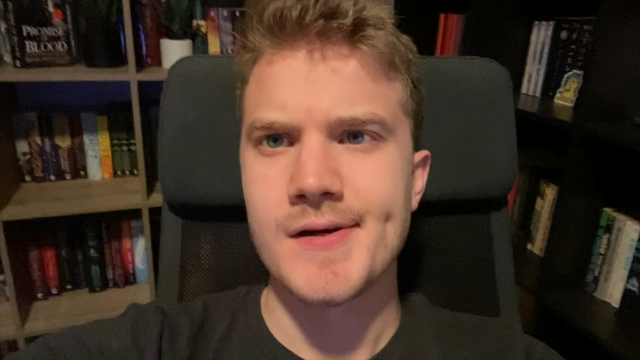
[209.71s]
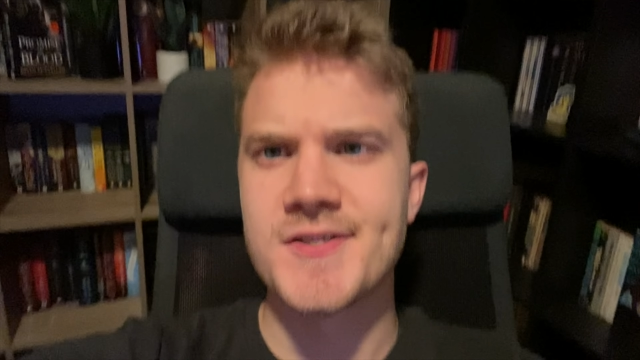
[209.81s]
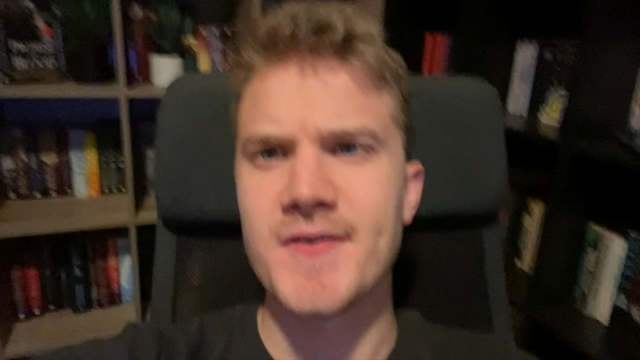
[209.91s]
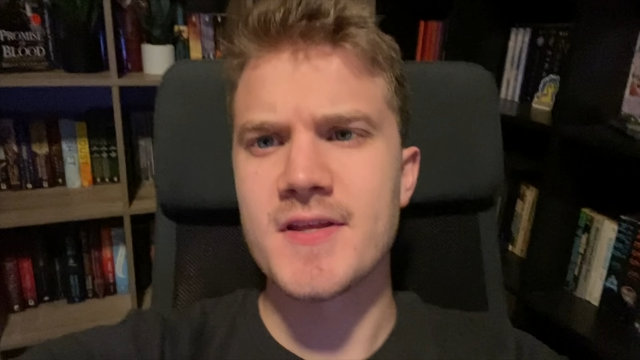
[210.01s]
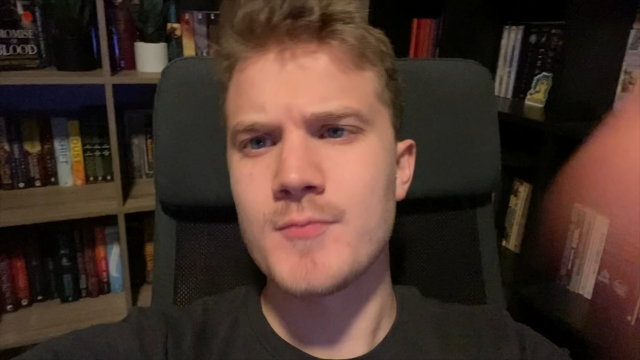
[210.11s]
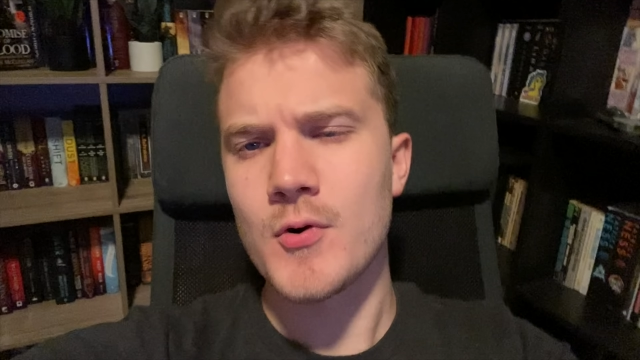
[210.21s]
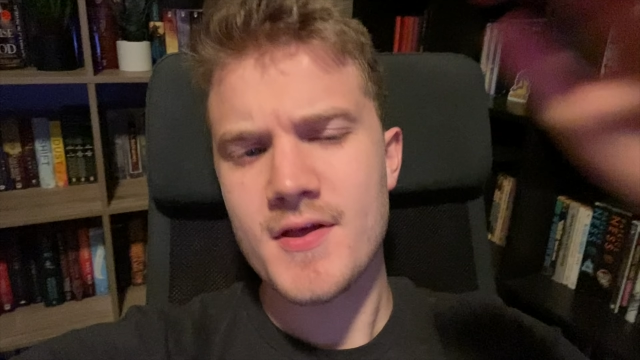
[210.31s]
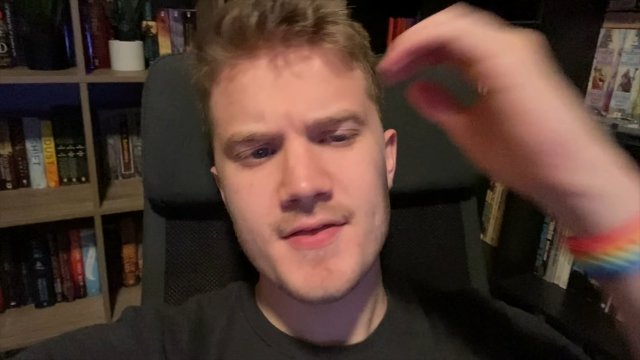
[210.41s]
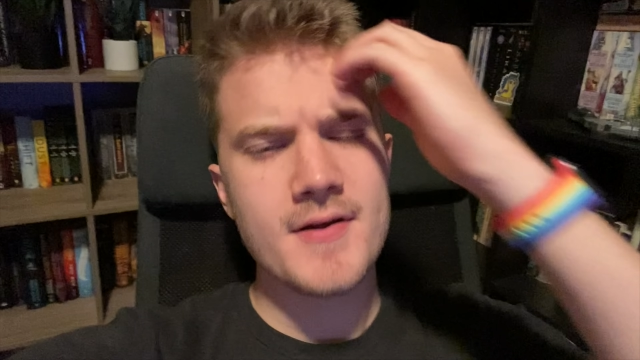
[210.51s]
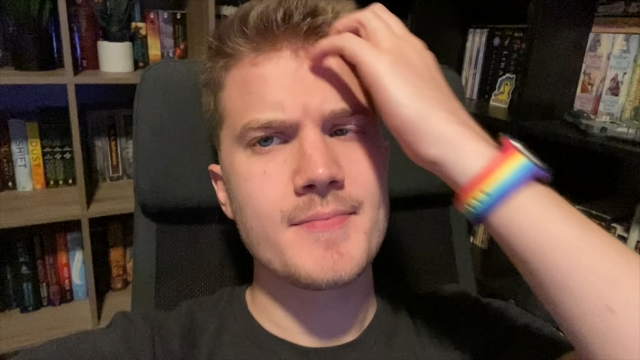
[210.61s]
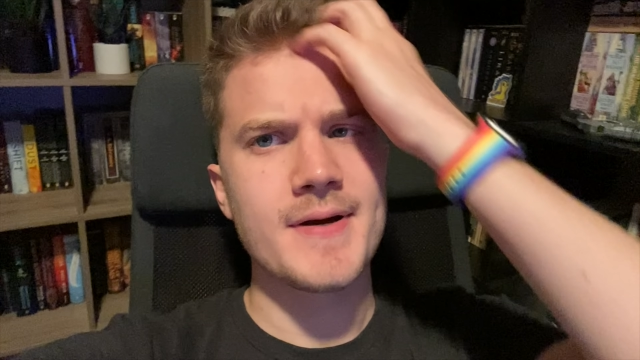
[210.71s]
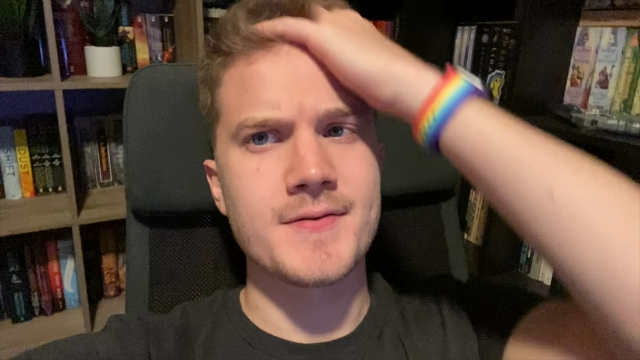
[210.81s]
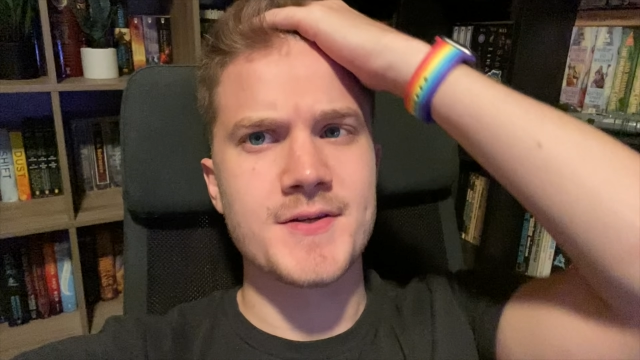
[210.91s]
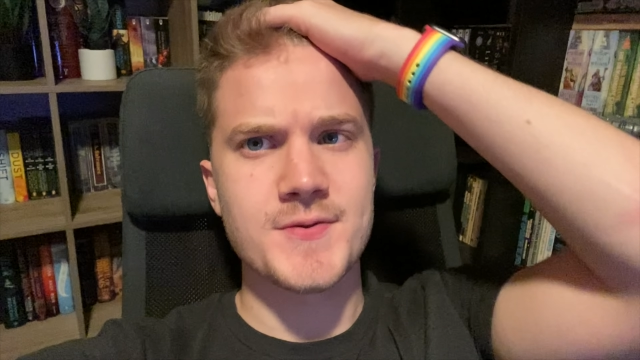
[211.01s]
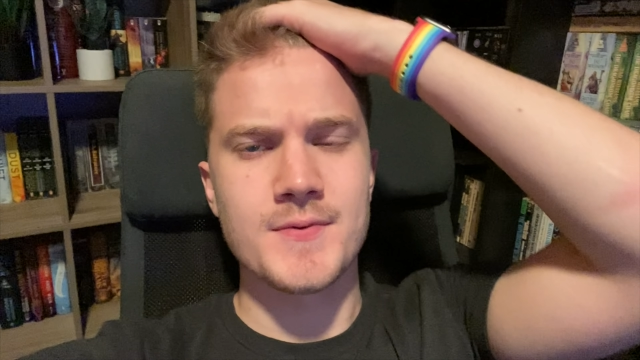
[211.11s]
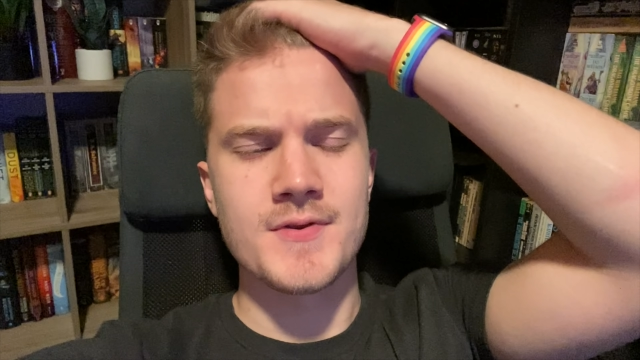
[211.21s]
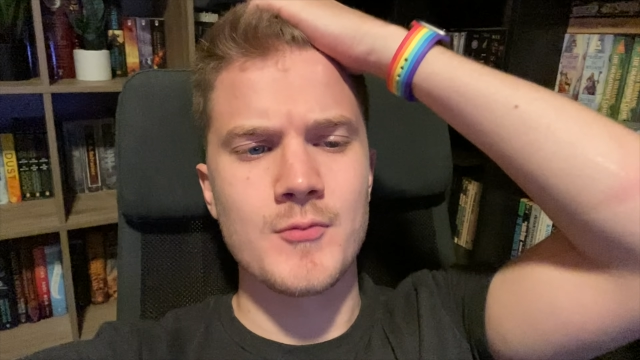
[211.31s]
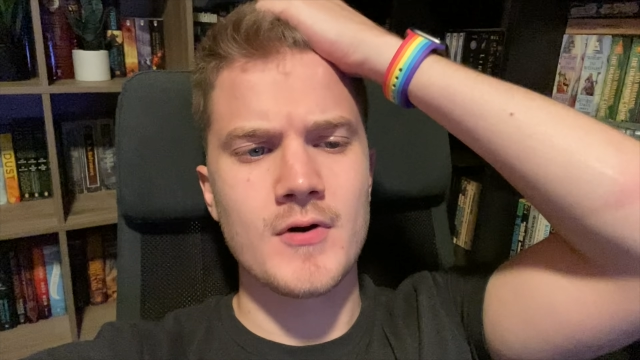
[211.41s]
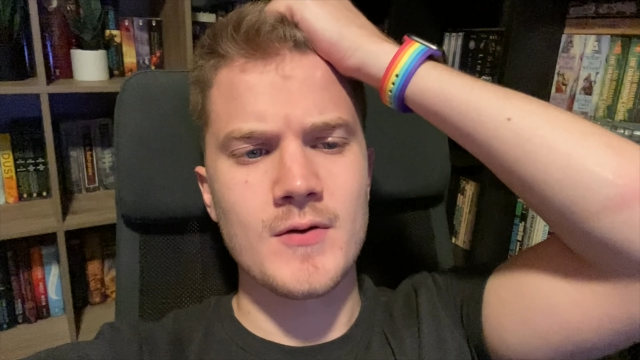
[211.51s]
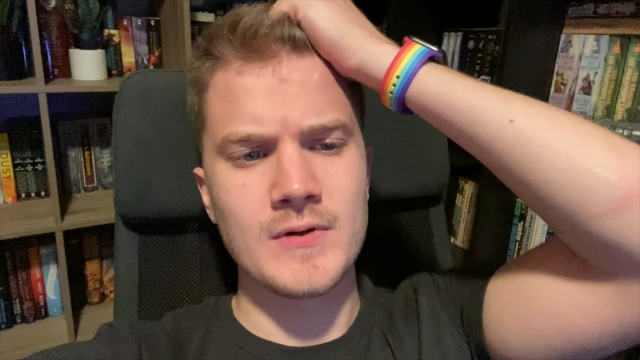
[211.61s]
It's funny, the more I thought about this one, the
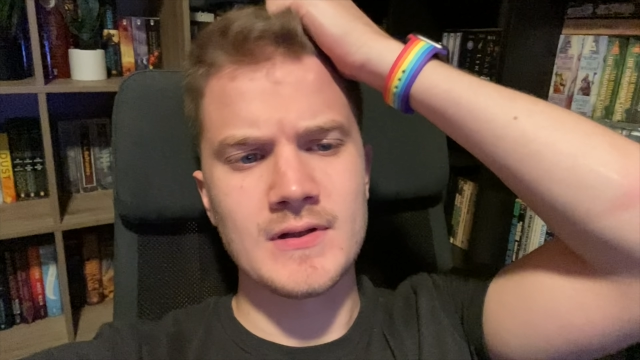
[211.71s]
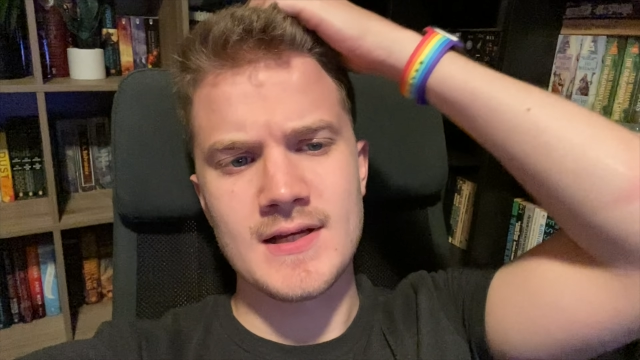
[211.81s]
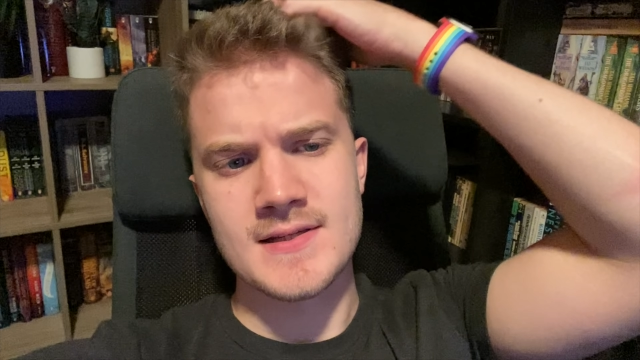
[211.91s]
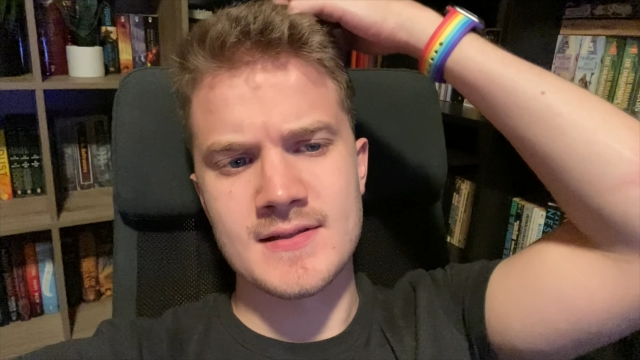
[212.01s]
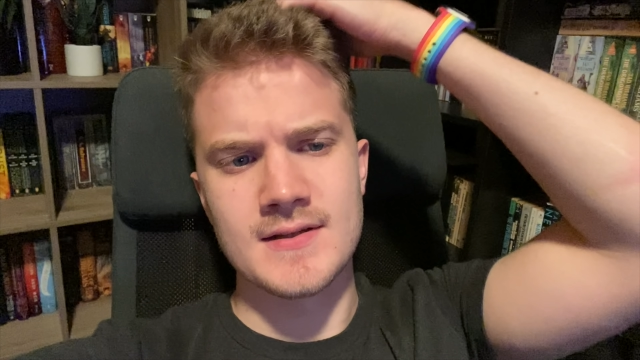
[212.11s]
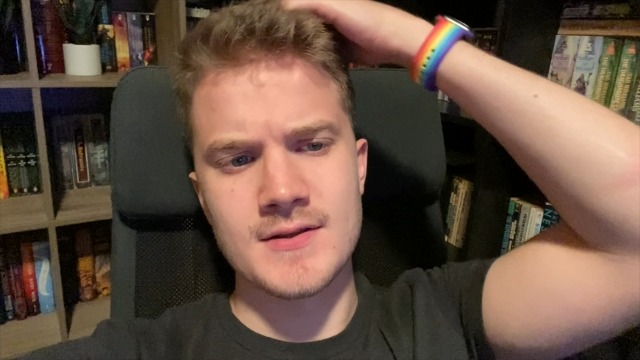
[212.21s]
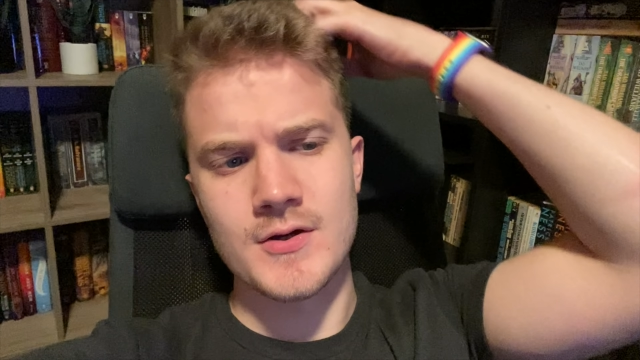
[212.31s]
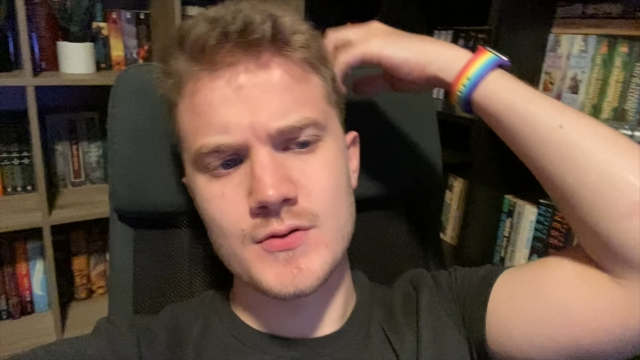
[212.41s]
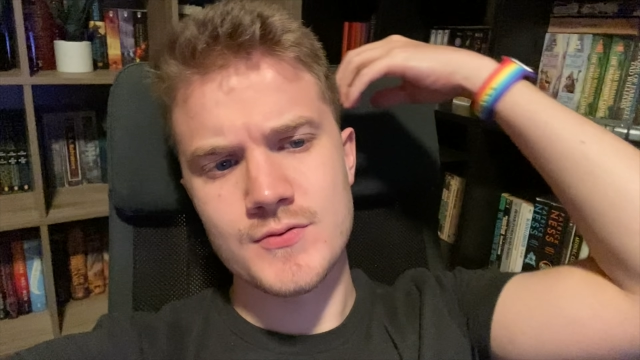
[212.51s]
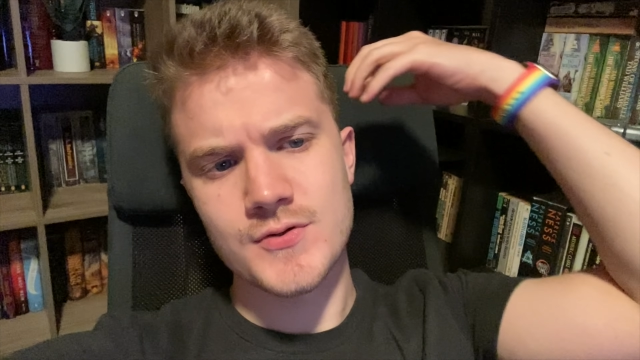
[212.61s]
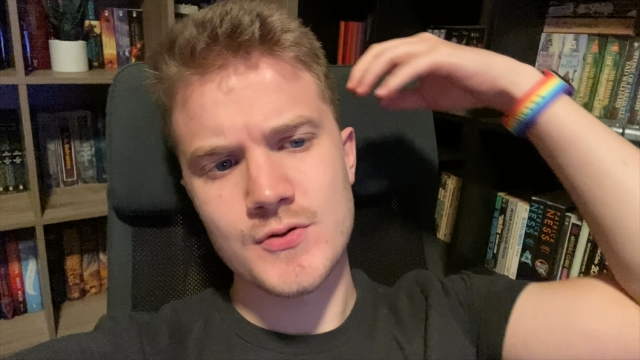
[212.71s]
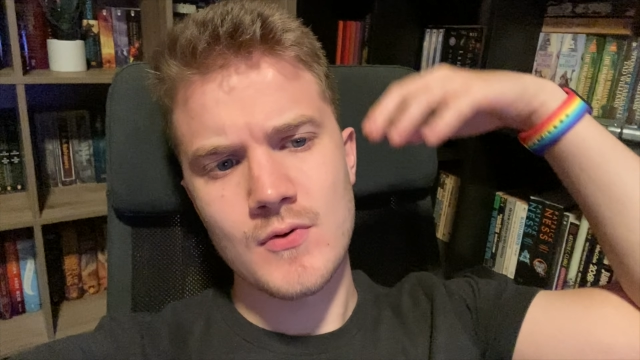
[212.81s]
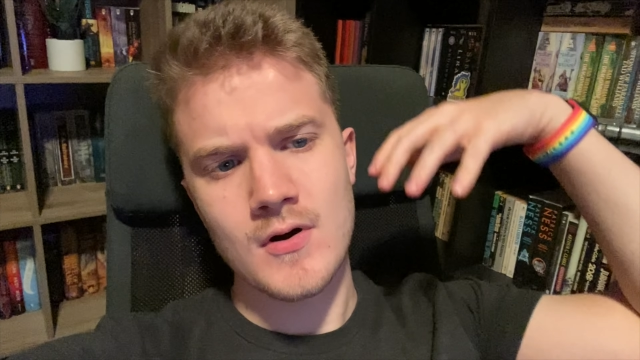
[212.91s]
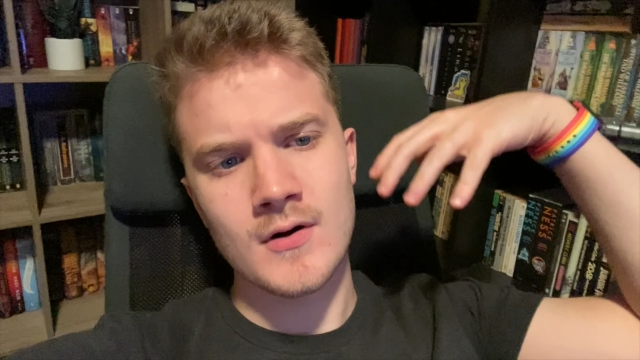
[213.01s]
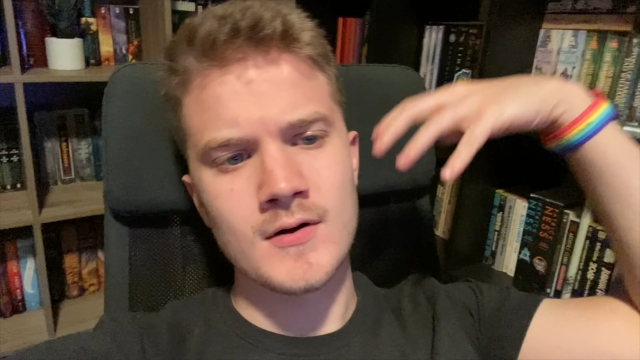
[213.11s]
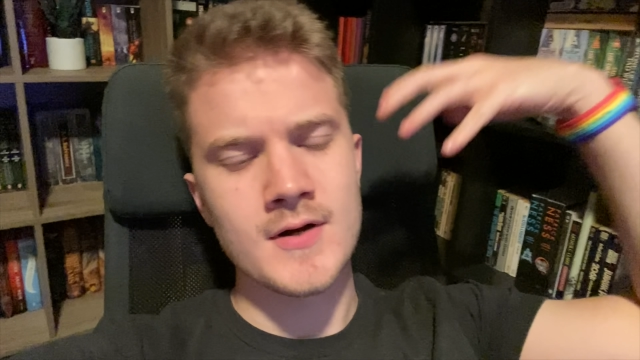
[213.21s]
more I realized that those who are